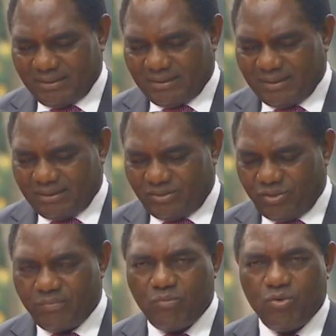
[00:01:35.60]
let's
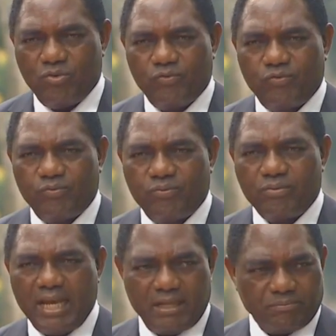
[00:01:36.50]
remove
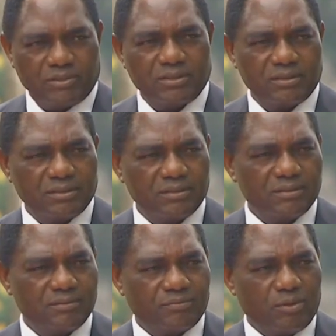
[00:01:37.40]
names
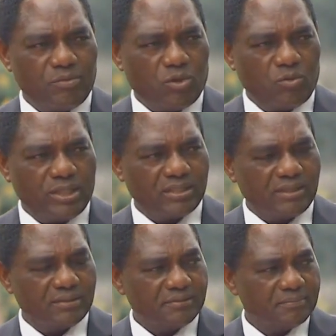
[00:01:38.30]
from your question.
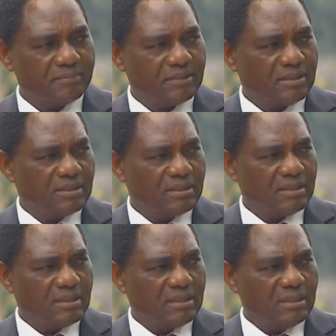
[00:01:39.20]

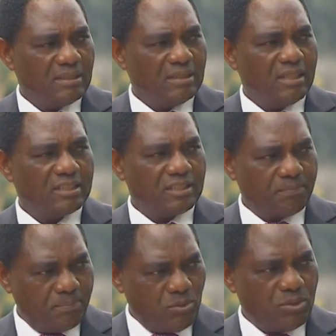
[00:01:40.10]
Let's
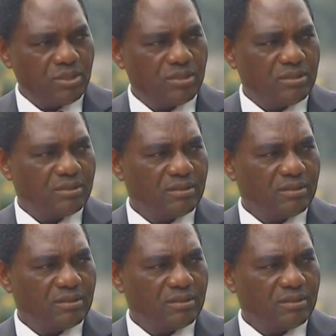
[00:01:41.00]
put